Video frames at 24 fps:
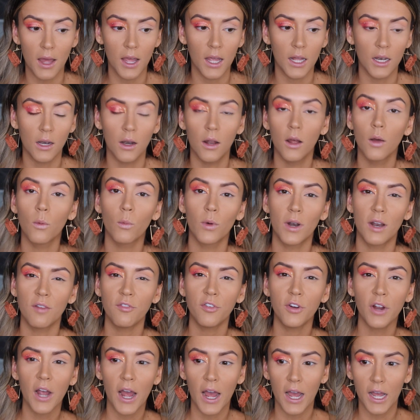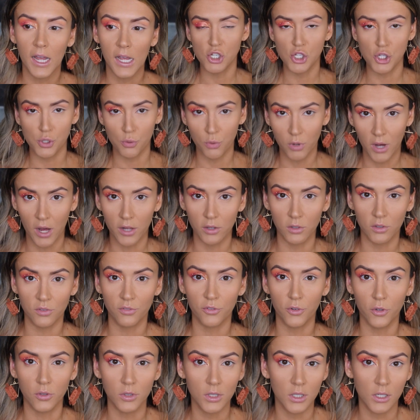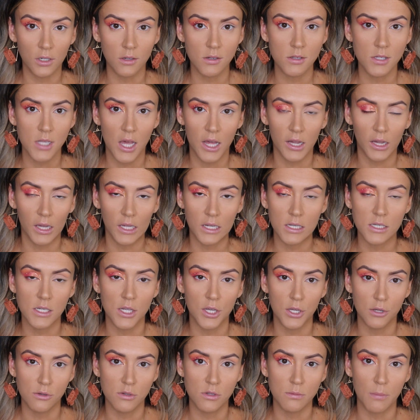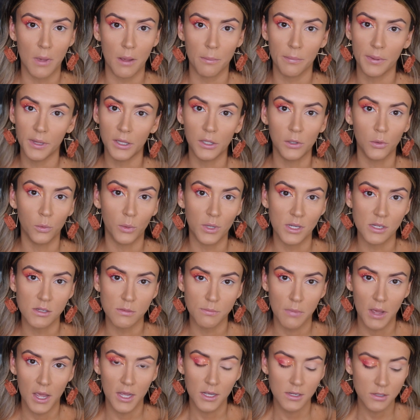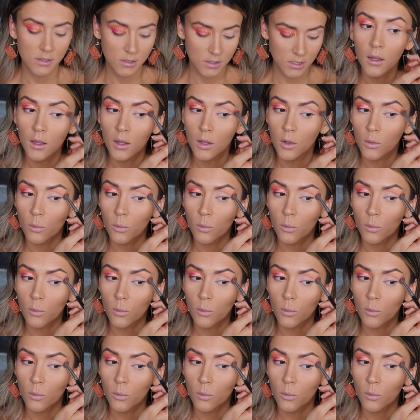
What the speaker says: And whenever I do colorful looks, I like to use my P. Louise base.